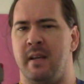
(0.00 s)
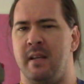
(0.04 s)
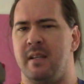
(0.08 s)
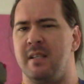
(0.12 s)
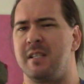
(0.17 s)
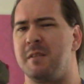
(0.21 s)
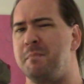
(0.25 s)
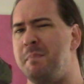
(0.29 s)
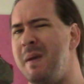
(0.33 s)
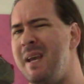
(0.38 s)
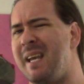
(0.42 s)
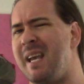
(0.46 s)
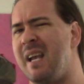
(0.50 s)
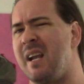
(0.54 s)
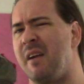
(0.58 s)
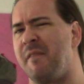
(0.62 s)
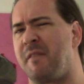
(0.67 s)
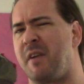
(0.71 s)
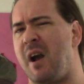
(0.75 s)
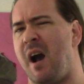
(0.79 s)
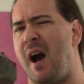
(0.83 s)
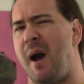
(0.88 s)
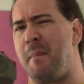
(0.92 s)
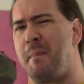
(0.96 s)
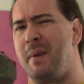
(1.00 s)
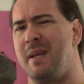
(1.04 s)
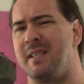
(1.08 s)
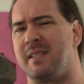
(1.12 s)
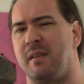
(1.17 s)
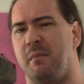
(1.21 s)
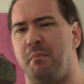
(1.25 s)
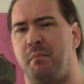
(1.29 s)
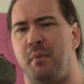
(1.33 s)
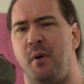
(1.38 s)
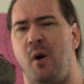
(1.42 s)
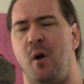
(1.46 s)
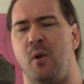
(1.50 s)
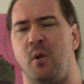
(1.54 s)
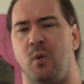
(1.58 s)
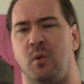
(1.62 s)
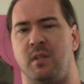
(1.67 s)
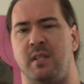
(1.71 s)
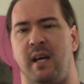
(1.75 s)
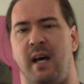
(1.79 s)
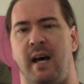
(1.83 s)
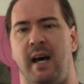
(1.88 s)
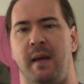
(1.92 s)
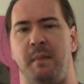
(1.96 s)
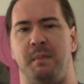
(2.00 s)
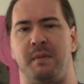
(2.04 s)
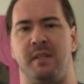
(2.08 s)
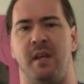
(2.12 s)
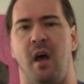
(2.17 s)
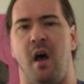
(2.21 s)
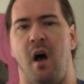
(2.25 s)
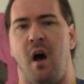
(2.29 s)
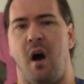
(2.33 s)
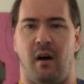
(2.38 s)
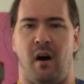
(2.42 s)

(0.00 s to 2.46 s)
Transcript: Speaking of copies and prototypes,